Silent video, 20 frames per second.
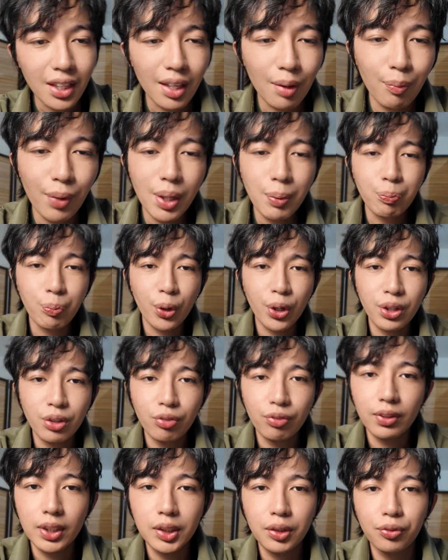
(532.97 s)
the main
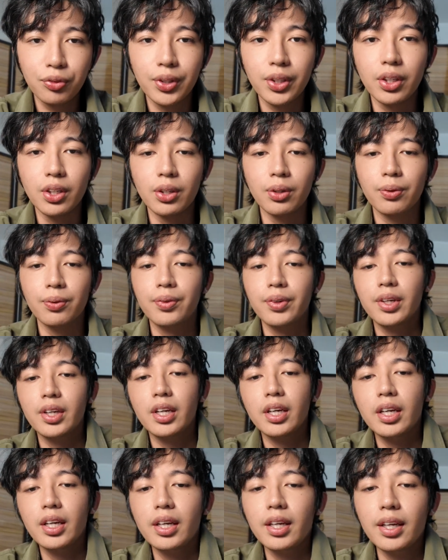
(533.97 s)
point of this video
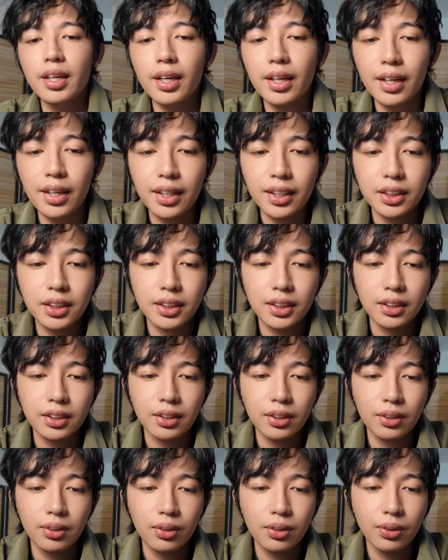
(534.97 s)
is
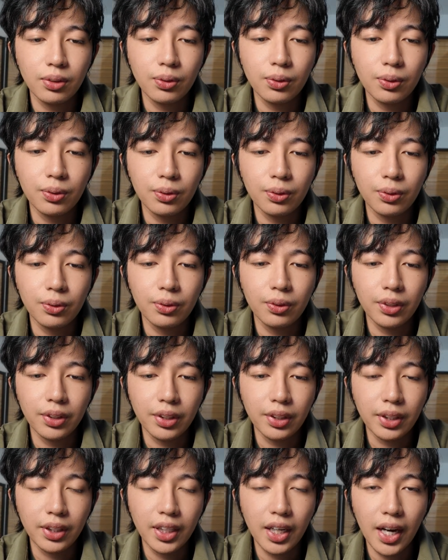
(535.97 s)
to
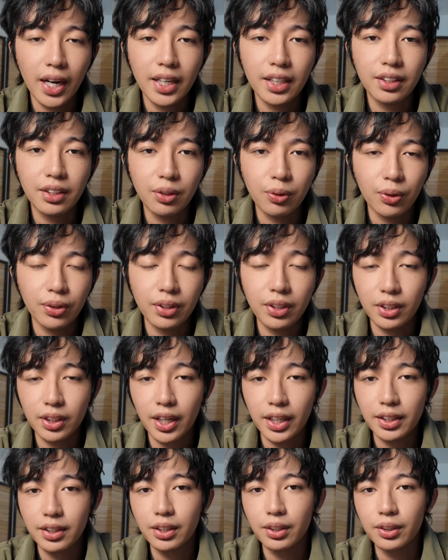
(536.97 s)
guide you in the
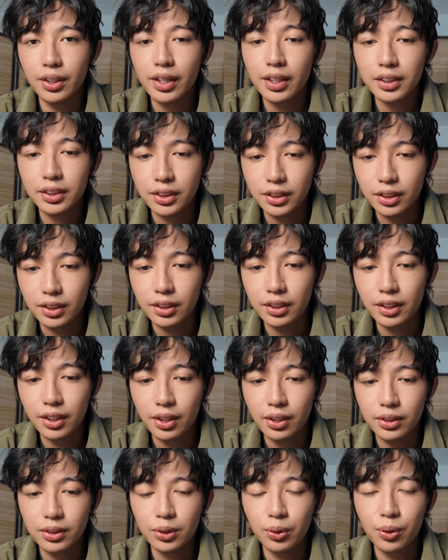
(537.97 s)
right direction
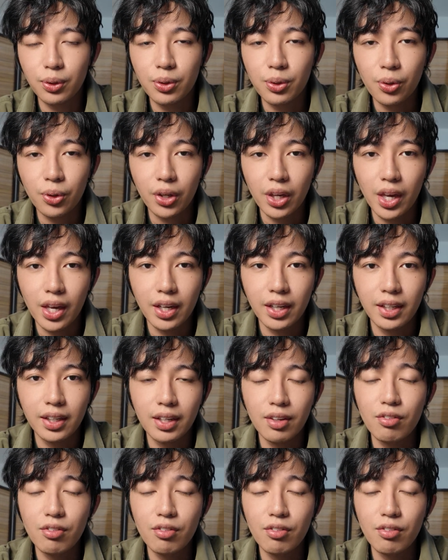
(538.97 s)
and so you can